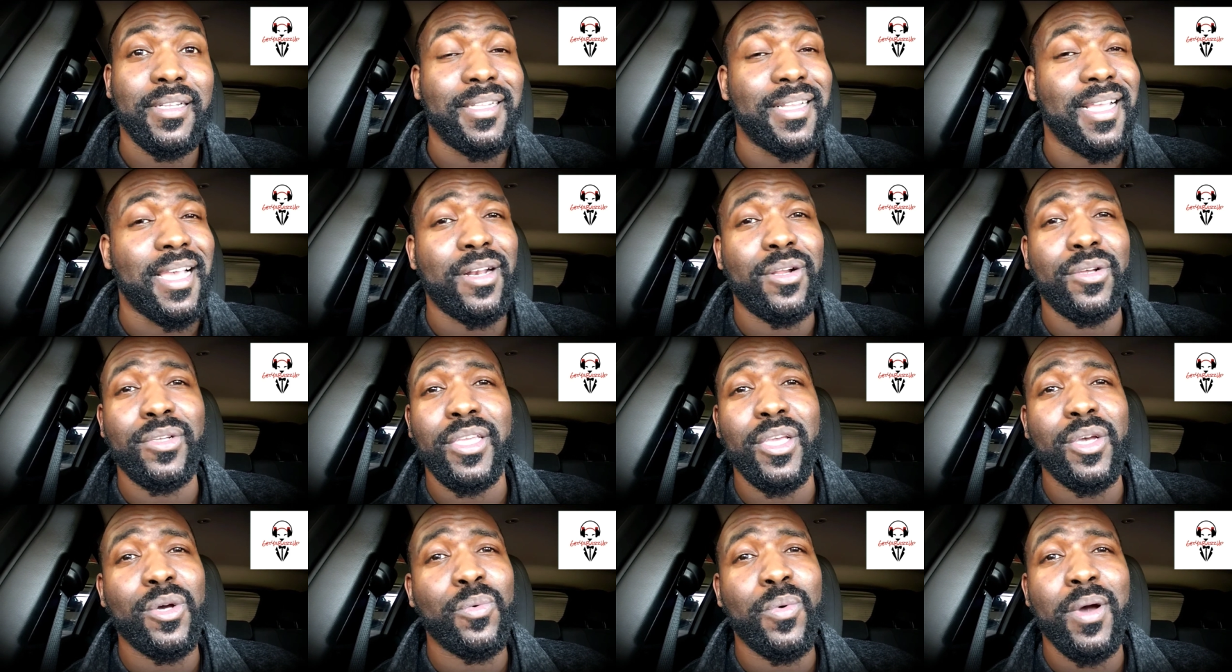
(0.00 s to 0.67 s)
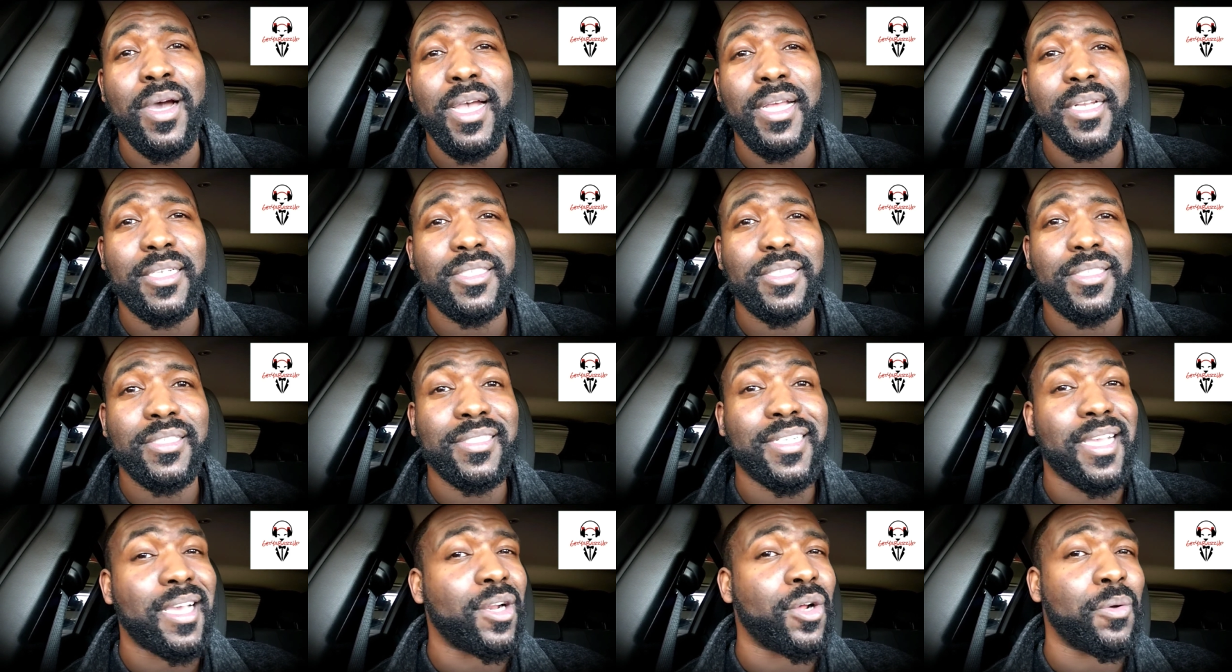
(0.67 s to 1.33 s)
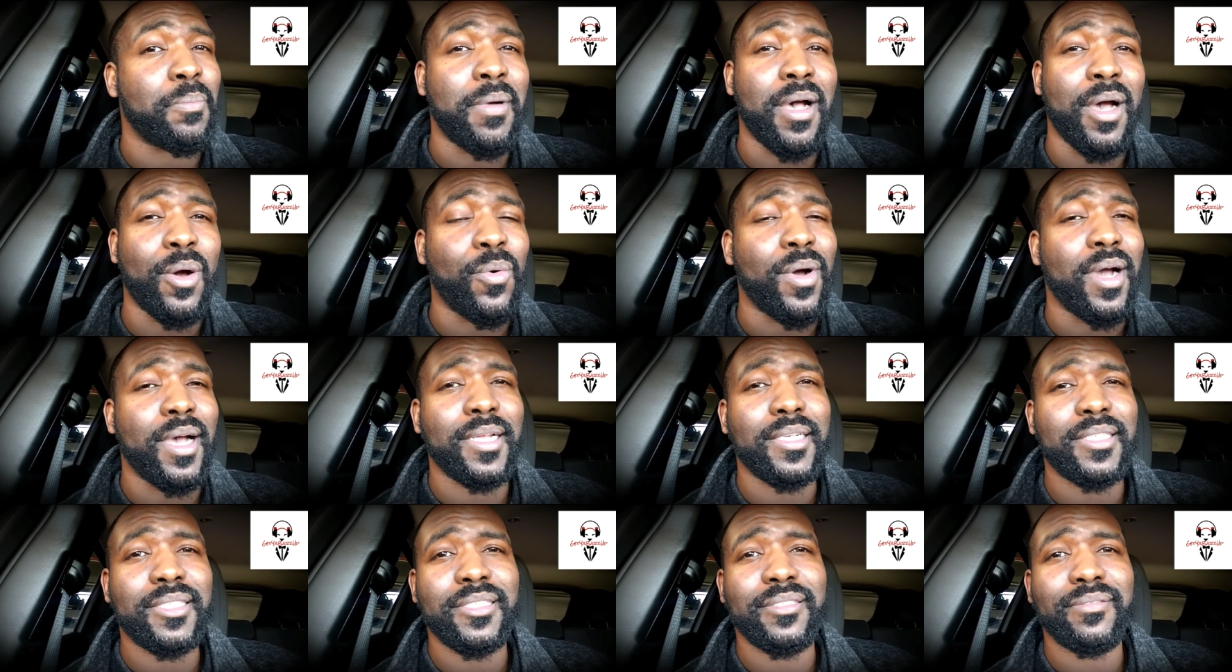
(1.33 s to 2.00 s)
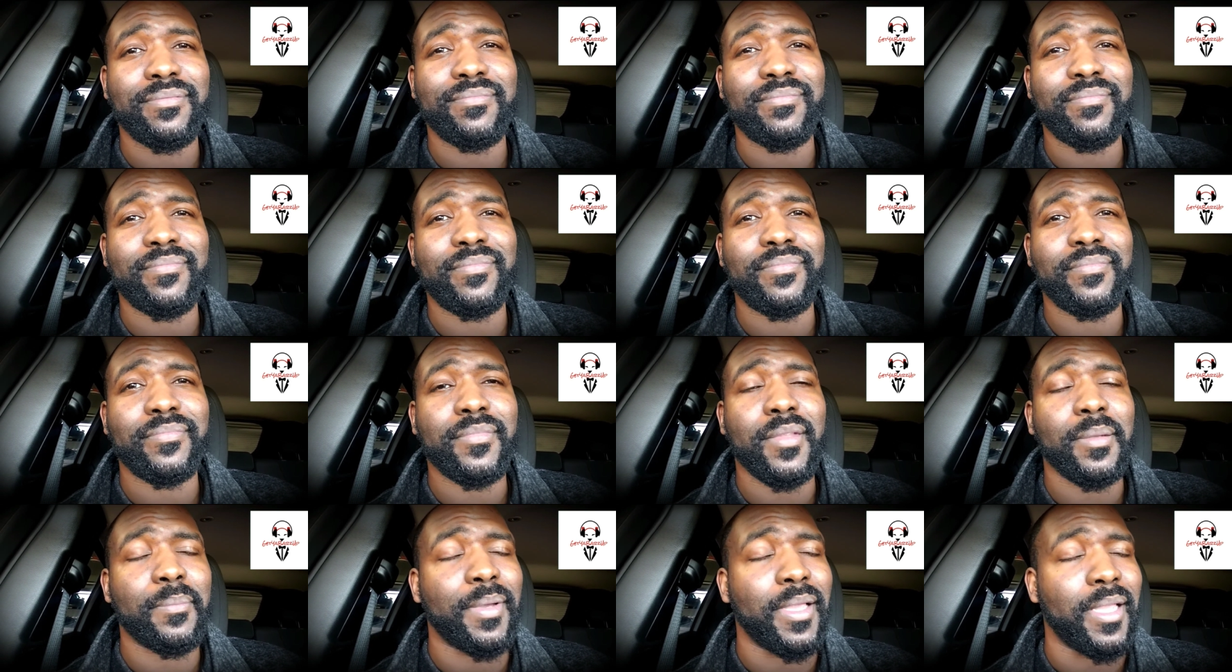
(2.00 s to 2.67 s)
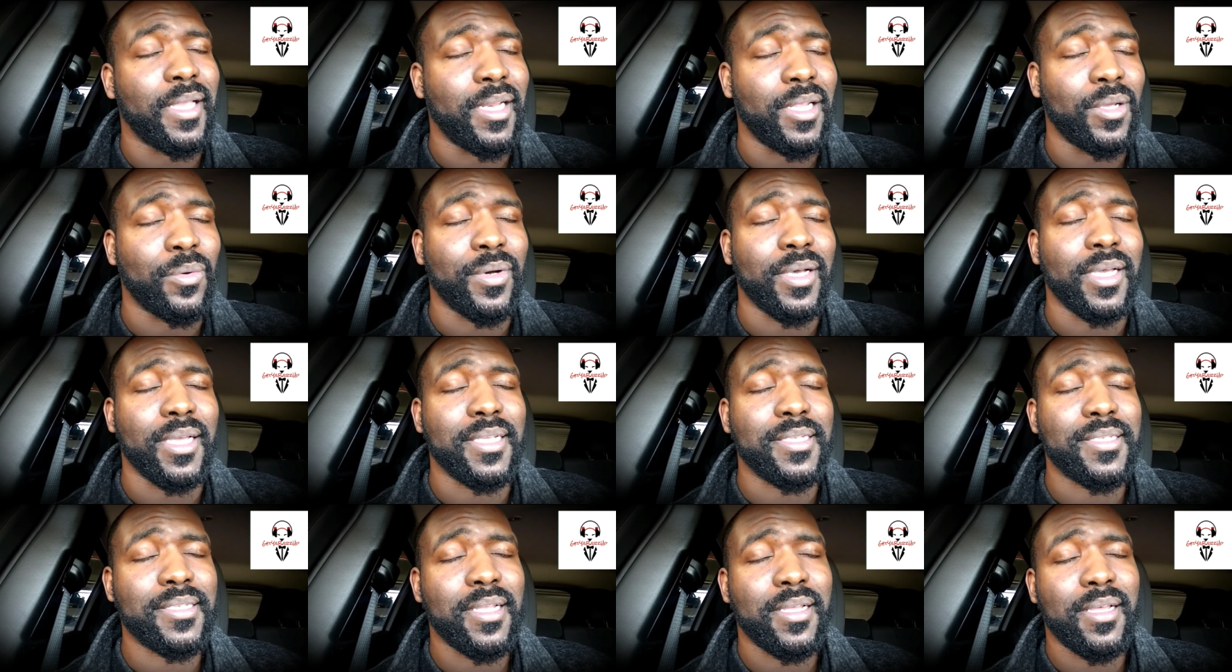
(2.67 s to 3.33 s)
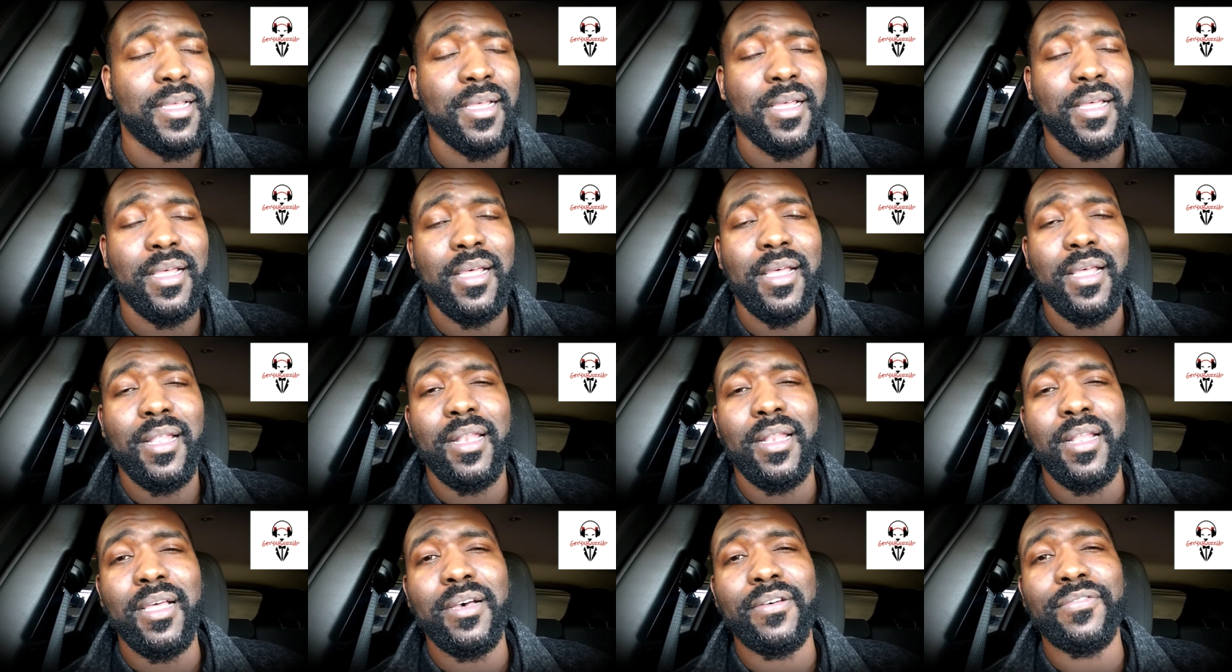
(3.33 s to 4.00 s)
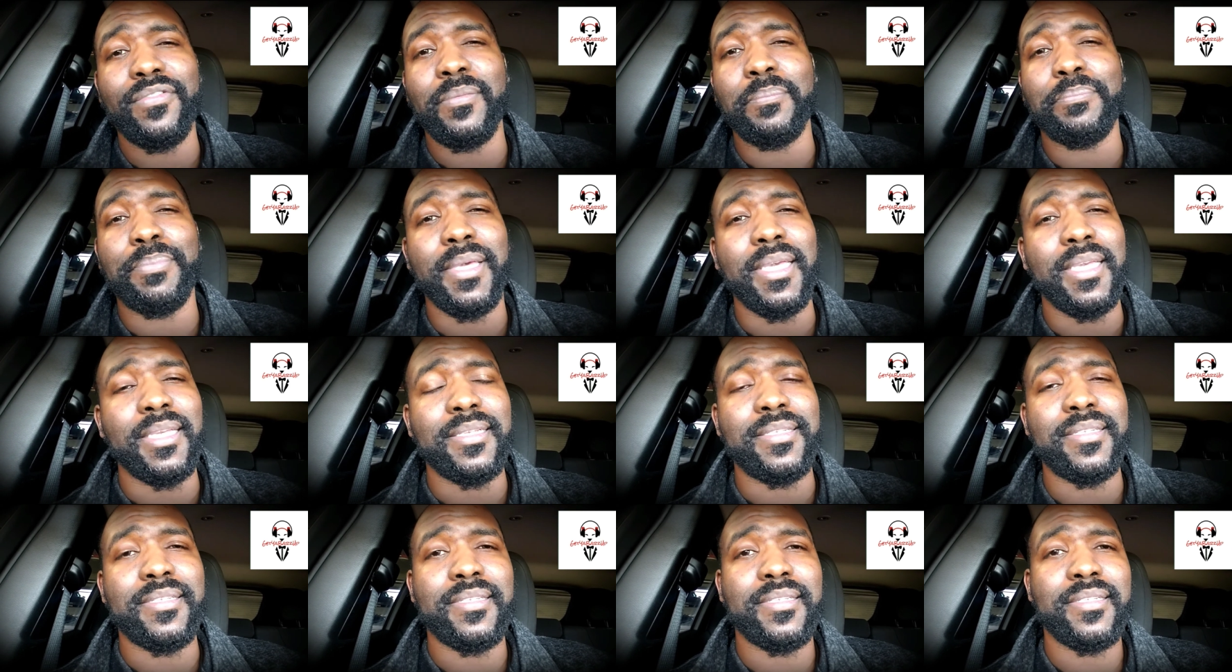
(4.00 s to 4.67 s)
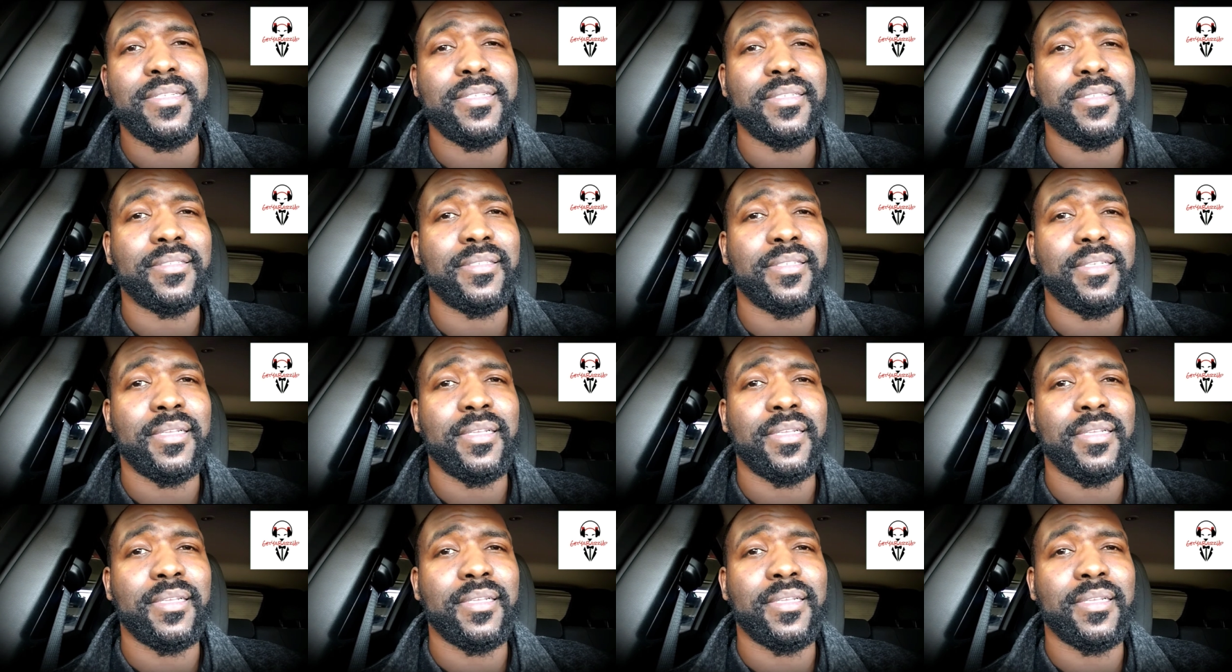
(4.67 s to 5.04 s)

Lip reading: Not on your watch, not on my watch. But anyways, love and peace.